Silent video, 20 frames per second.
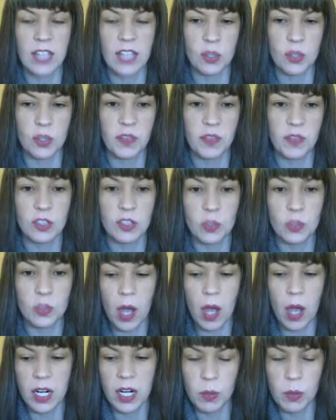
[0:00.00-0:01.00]
So filtered
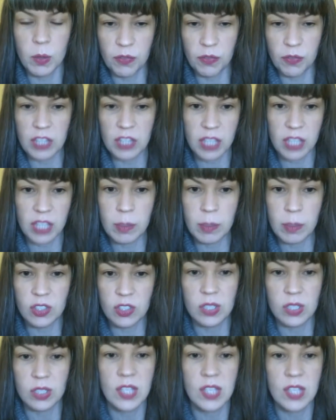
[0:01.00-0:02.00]
water with fresh lemon
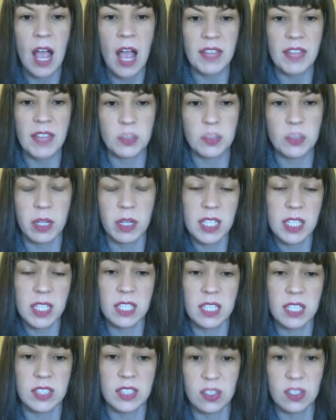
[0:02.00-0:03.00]
juice. That's one of the
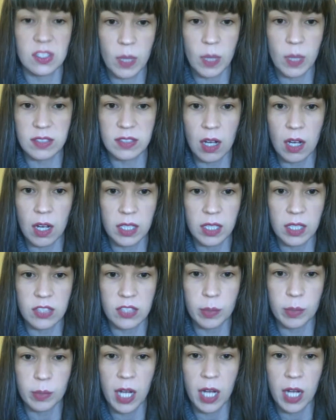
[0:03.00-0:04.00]
easiest ways to alkalize
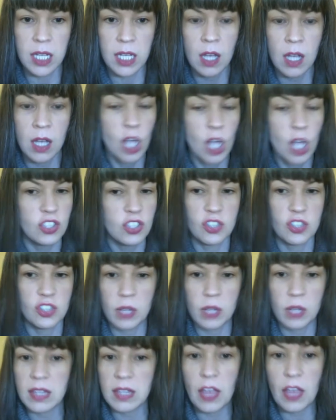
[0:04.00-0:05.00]
your body. Just
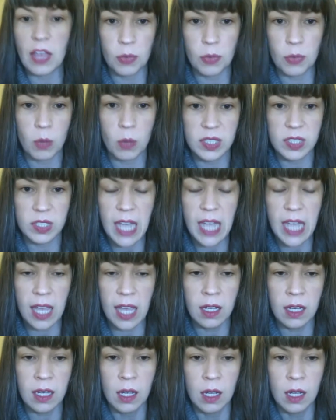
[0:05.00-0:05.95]
drink that throughout the day.